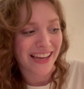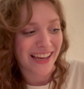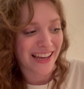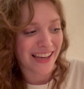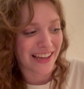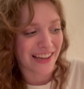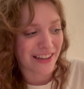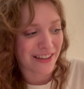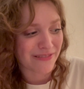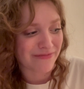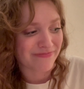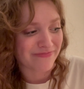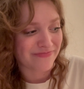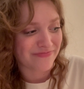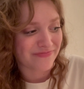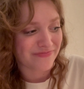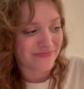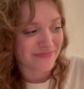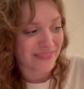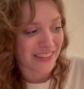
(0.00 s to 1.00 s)
And
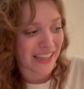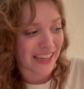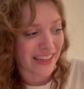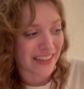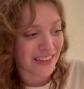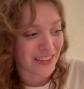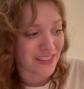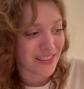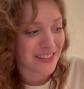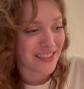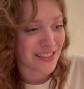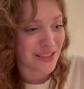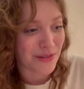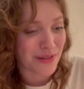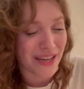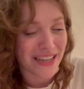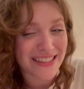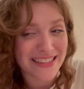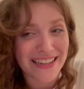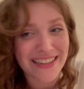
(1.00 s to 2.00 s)
I'll see you
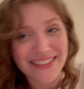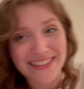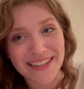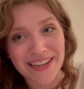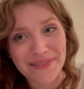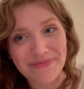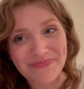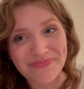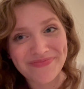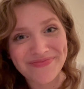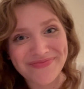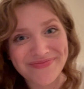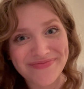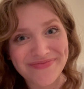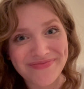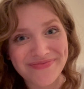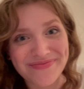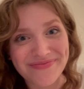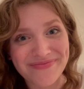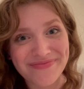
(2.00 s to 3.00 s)
guys next
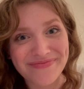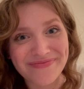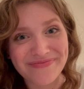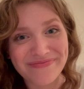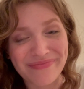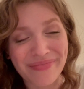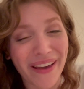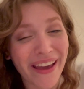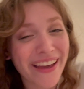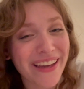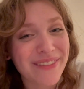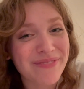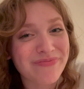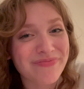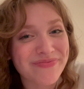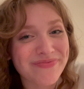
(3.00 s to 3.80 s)
time.